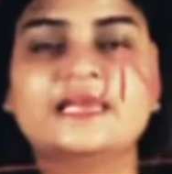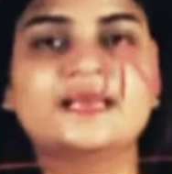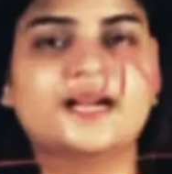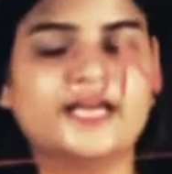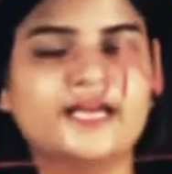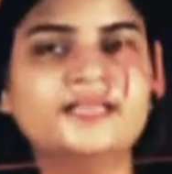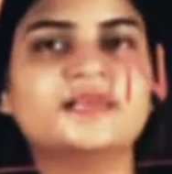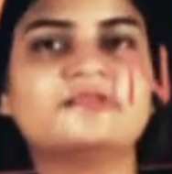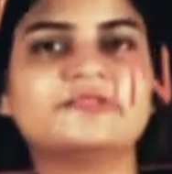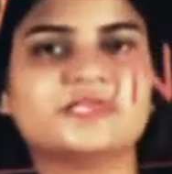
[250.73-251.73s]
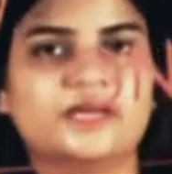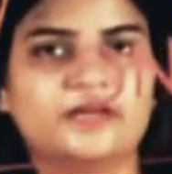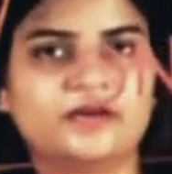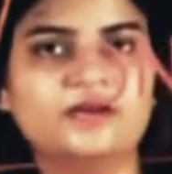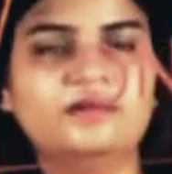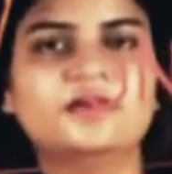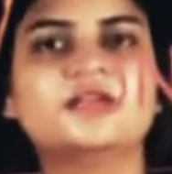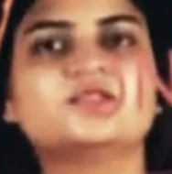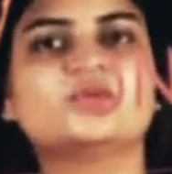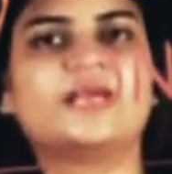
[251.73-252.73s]
Again, there is a year,
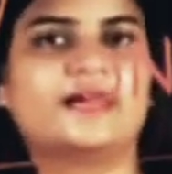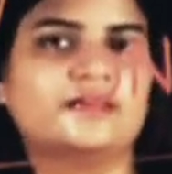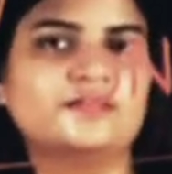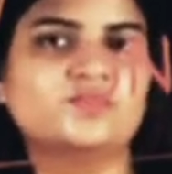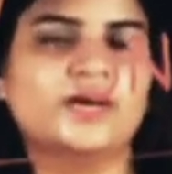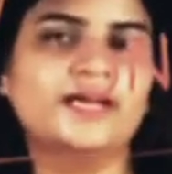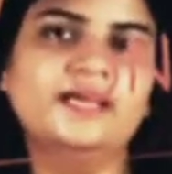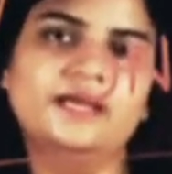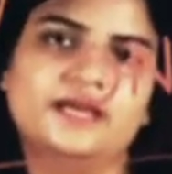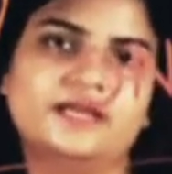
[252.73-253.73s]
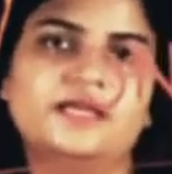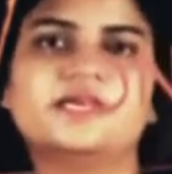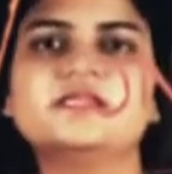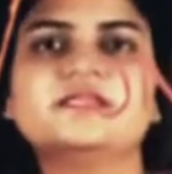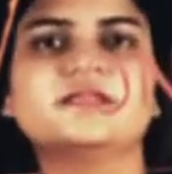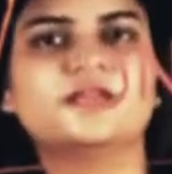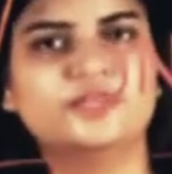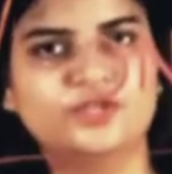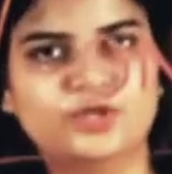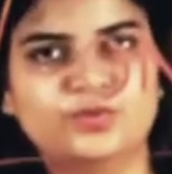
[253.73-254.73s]
so that is why in is
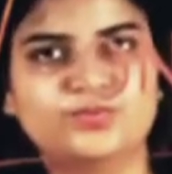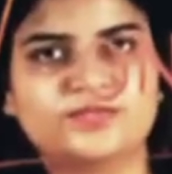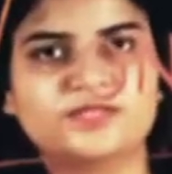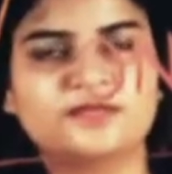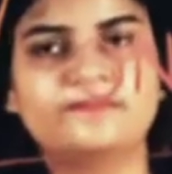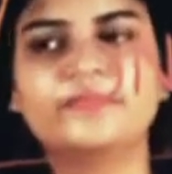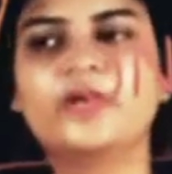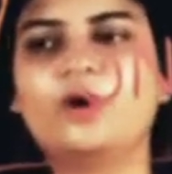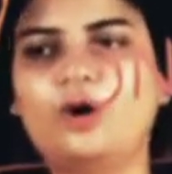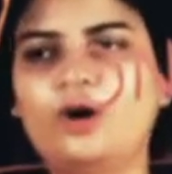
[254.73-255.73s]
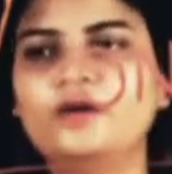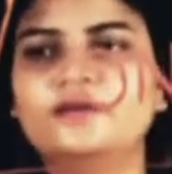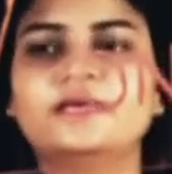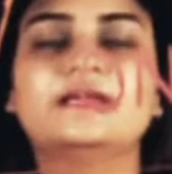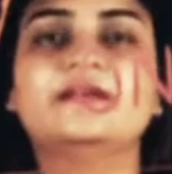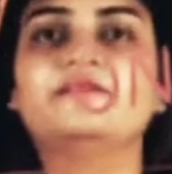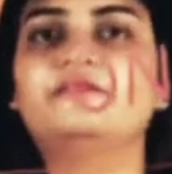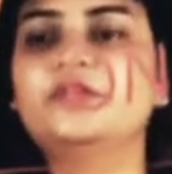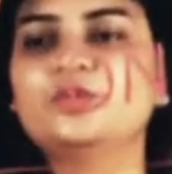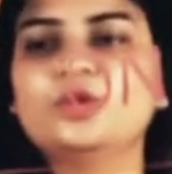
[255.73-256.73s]
used. Or
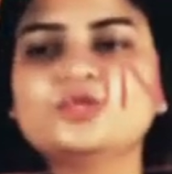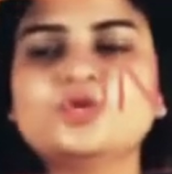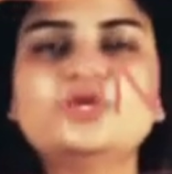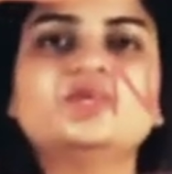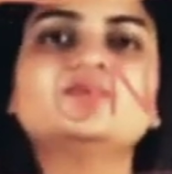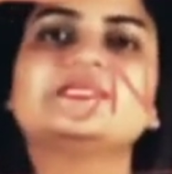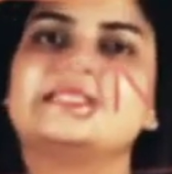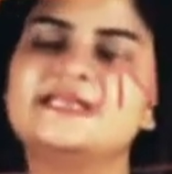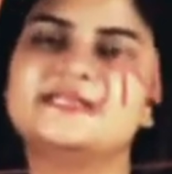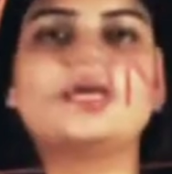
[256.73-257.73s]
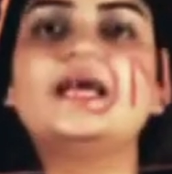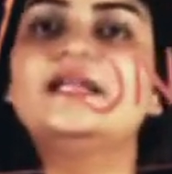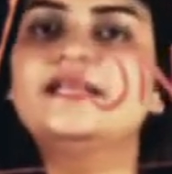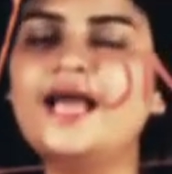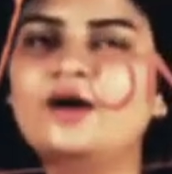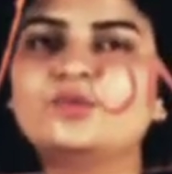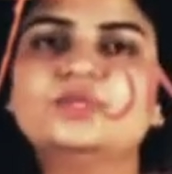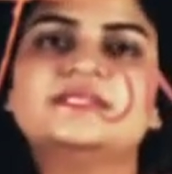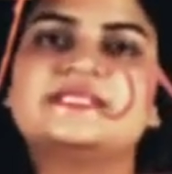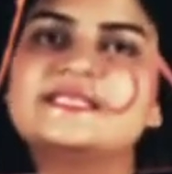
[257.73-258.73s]
we also use season.
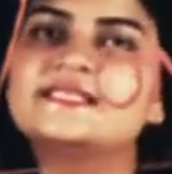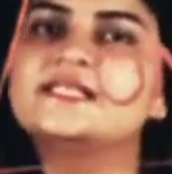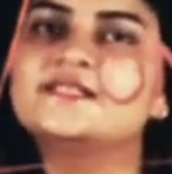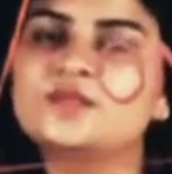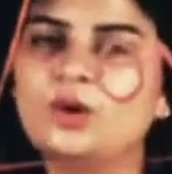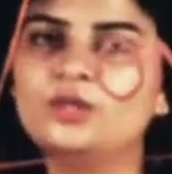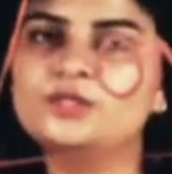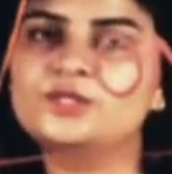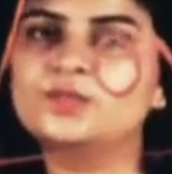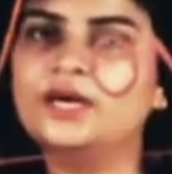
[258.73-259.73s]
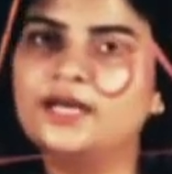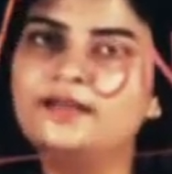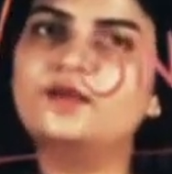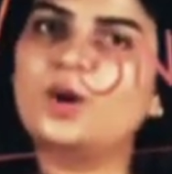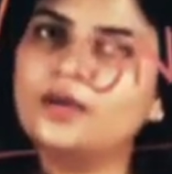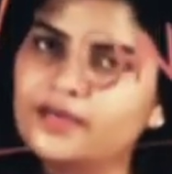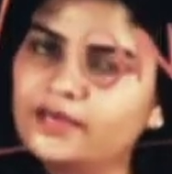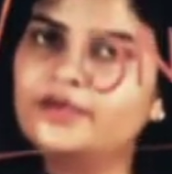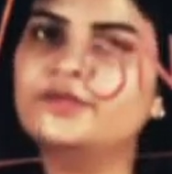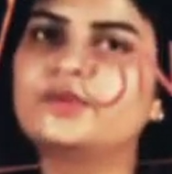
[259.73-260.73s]
Now season is also a
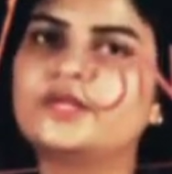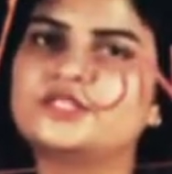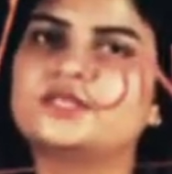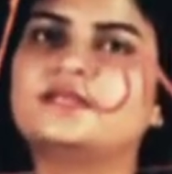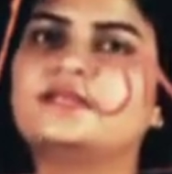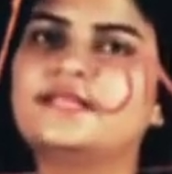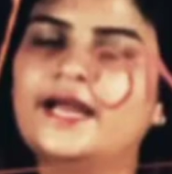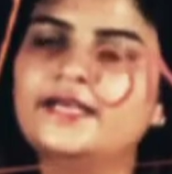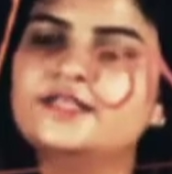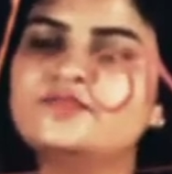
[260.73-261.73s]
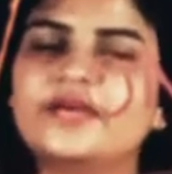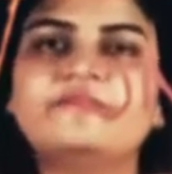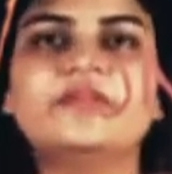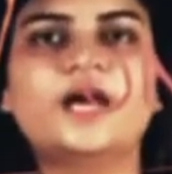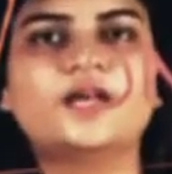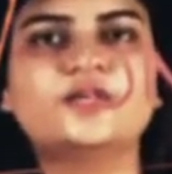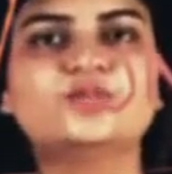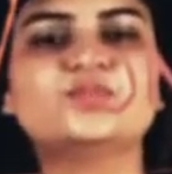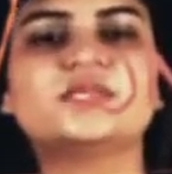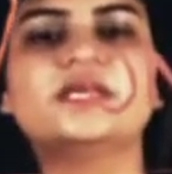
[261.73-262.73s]
longer duration. That is why we are
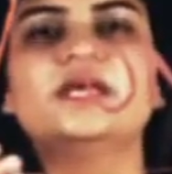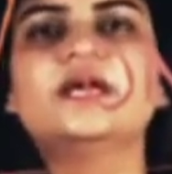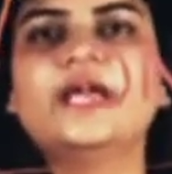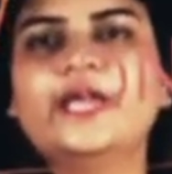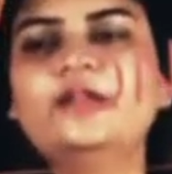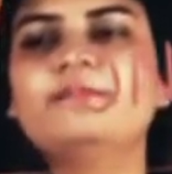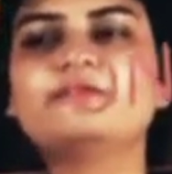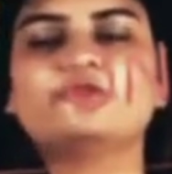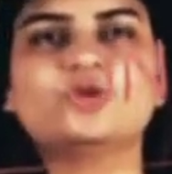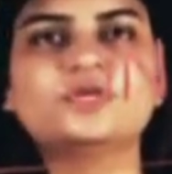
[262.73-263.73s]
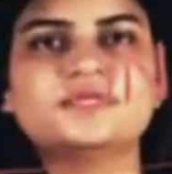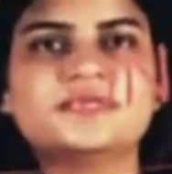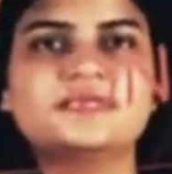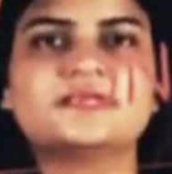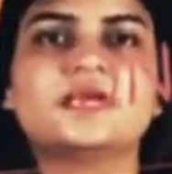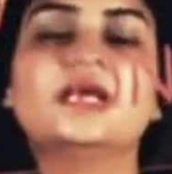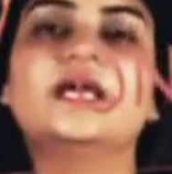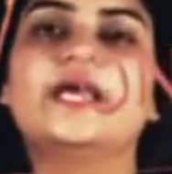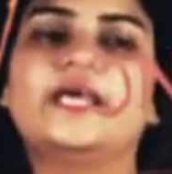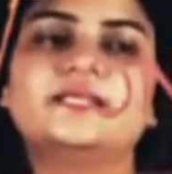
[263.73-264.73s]
using in before season.
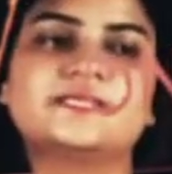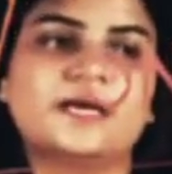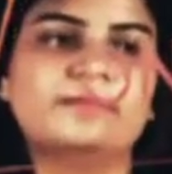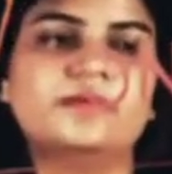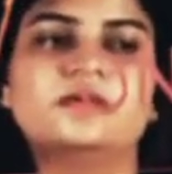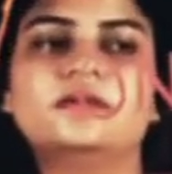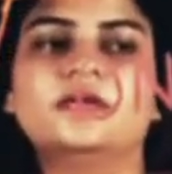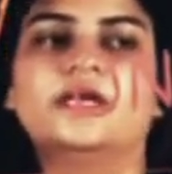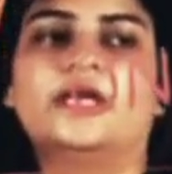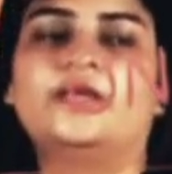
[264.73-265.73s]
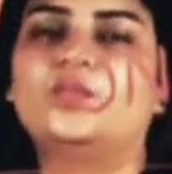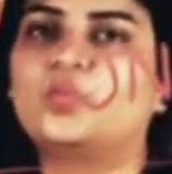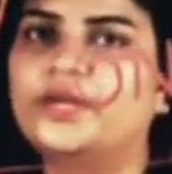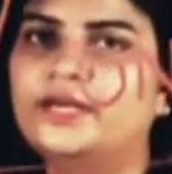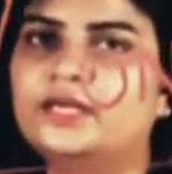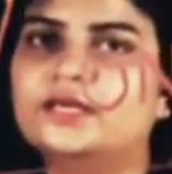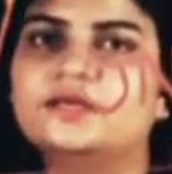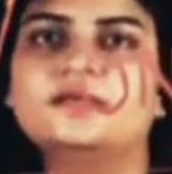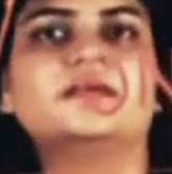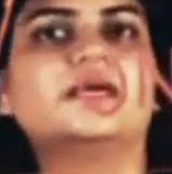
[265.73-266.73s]
In summer, in
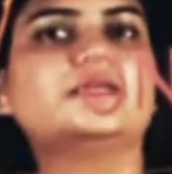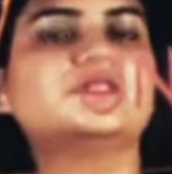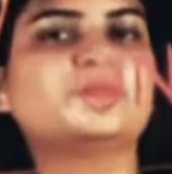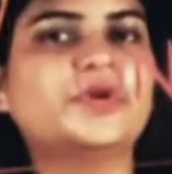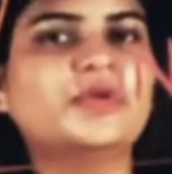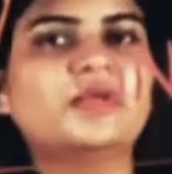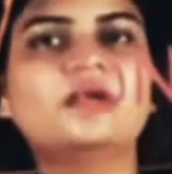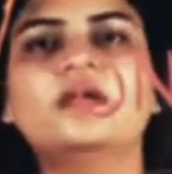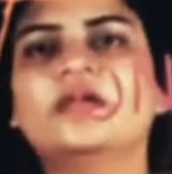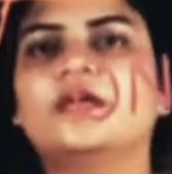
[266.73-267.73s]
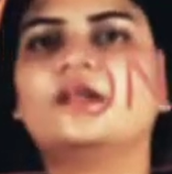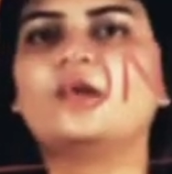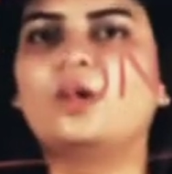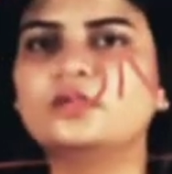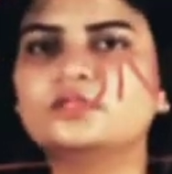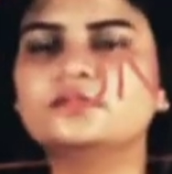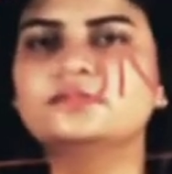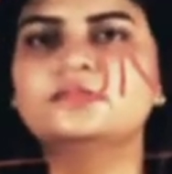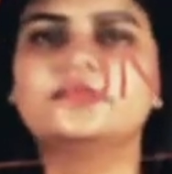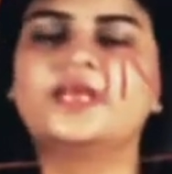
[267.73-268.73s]
winter, in spring, in
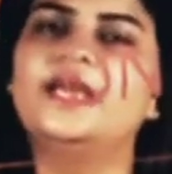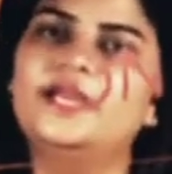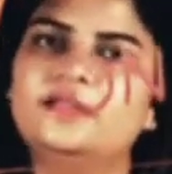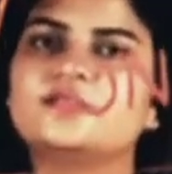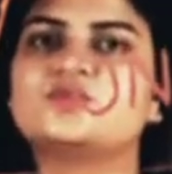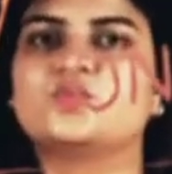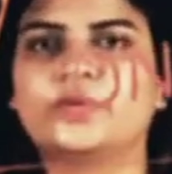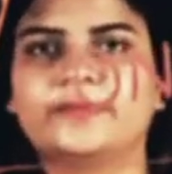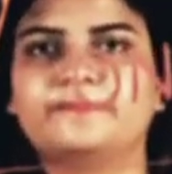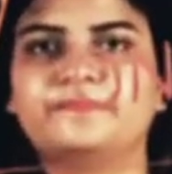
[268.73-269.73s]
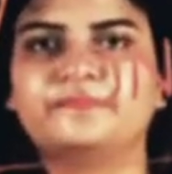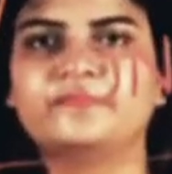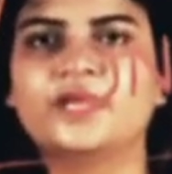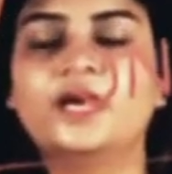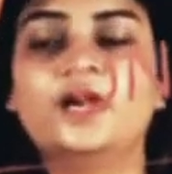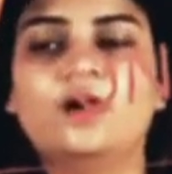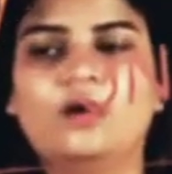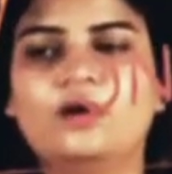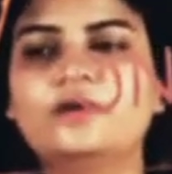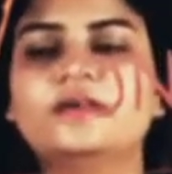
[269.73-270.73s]
autumn, in this way.
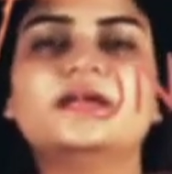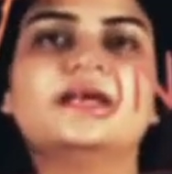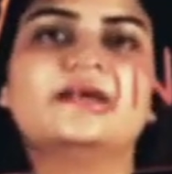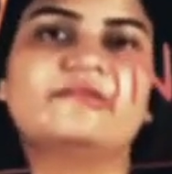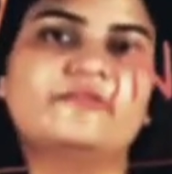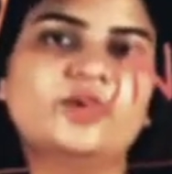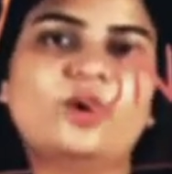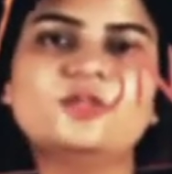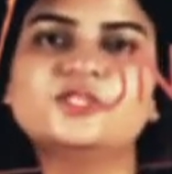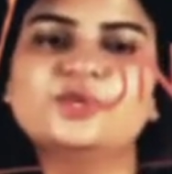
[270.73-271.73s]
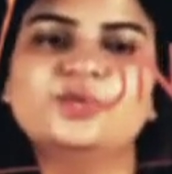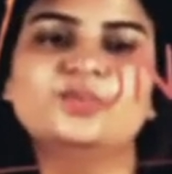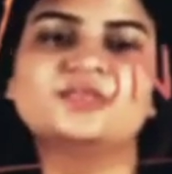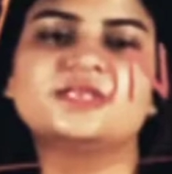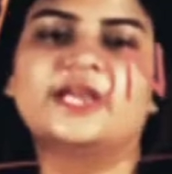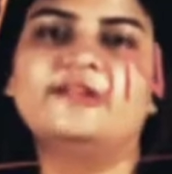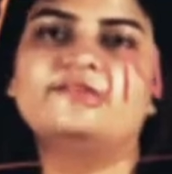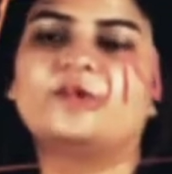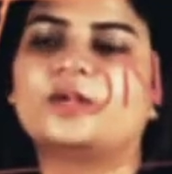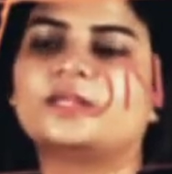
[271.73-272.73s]
Or we also use in
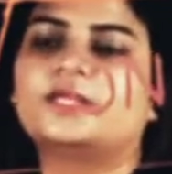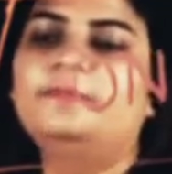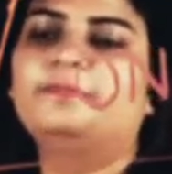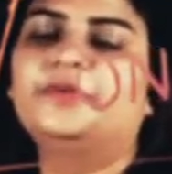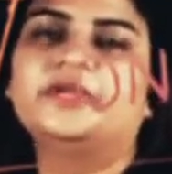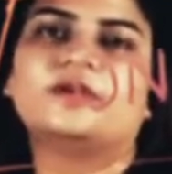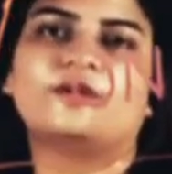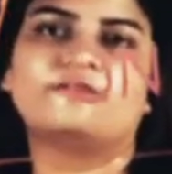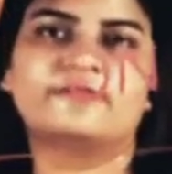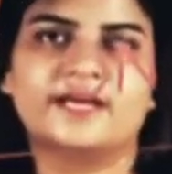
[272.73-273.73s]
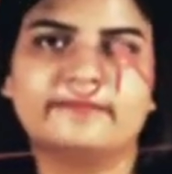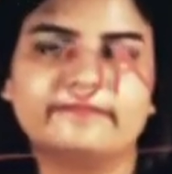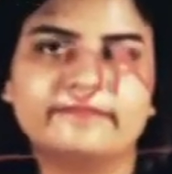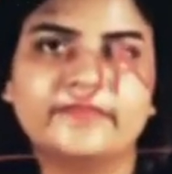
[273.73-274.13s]
for the period of time.